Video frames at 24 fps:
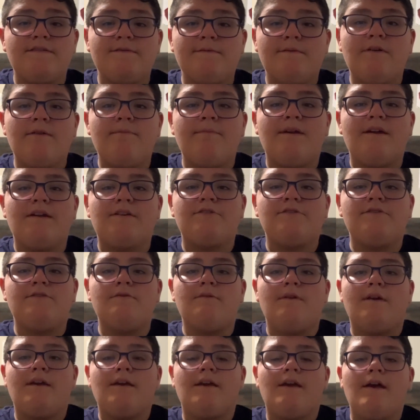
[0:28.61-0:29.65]
Welcome back
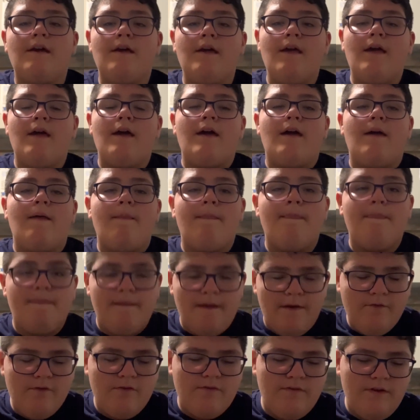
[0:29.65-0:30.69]
to
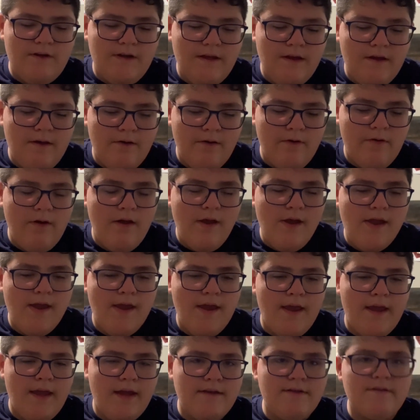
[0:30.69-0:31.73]
another video,
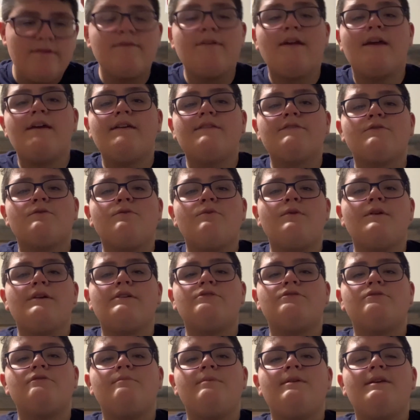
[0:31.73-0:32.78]
and today is going
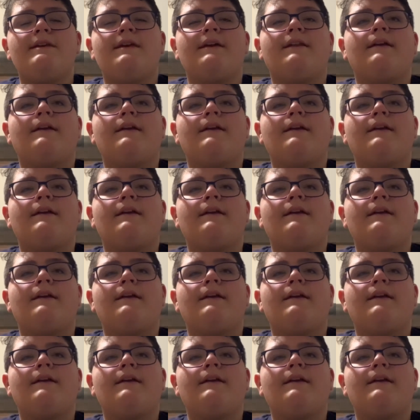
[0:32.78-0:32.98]
to be an